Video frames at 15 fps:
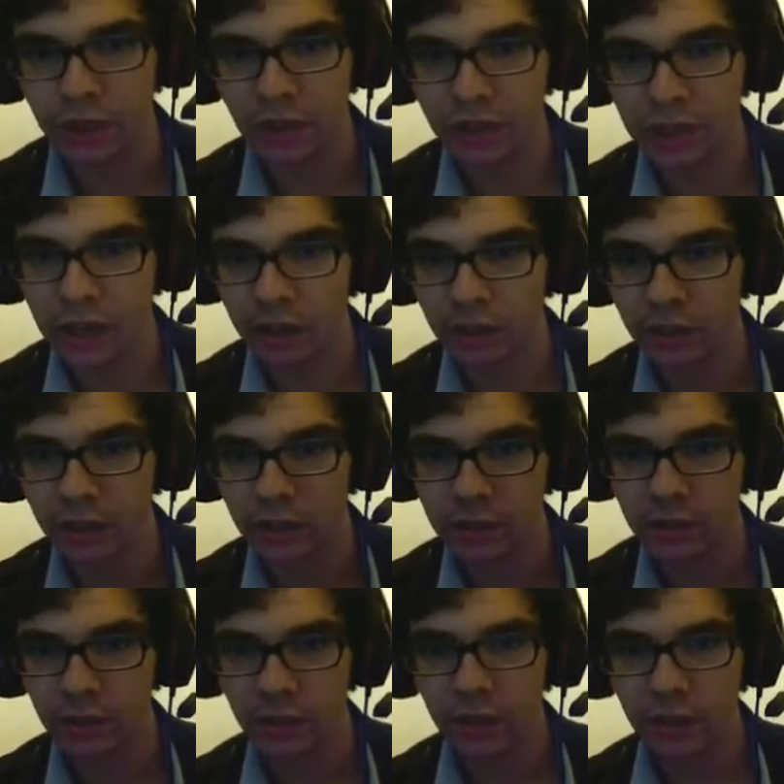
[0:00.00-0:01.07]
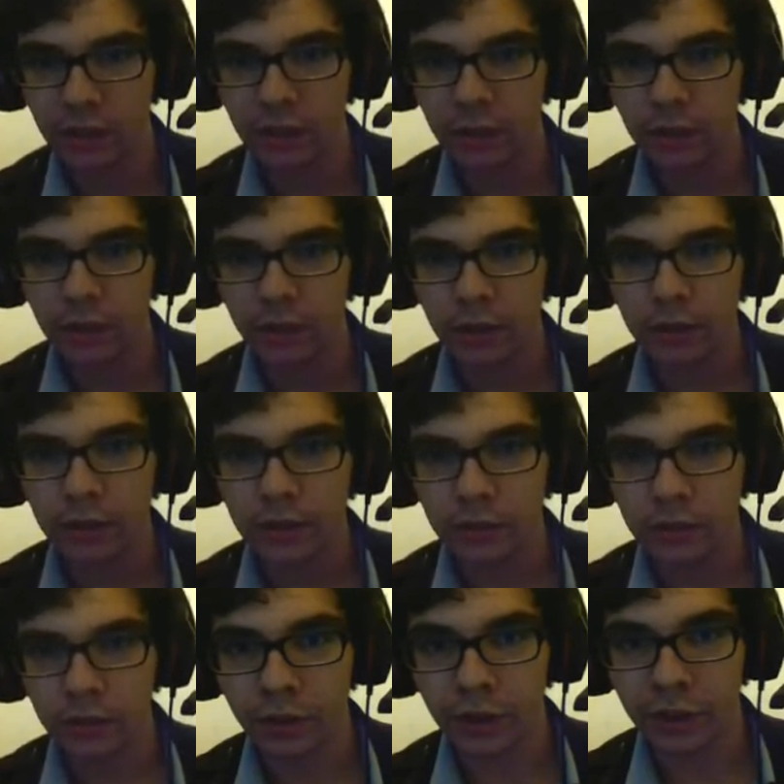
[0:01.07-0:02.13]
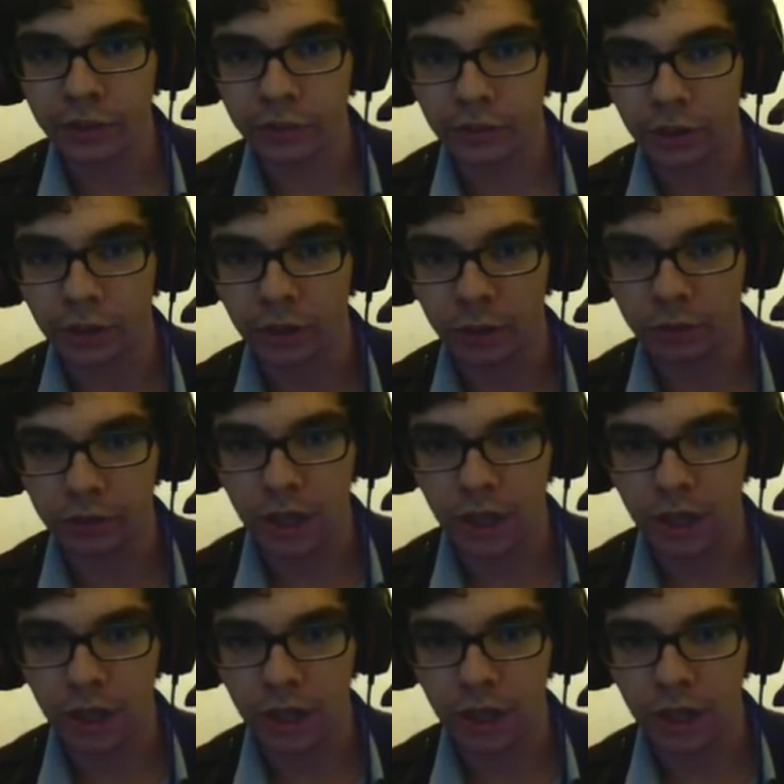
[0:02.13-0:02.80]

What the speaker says: navigate this. So we're just gonna go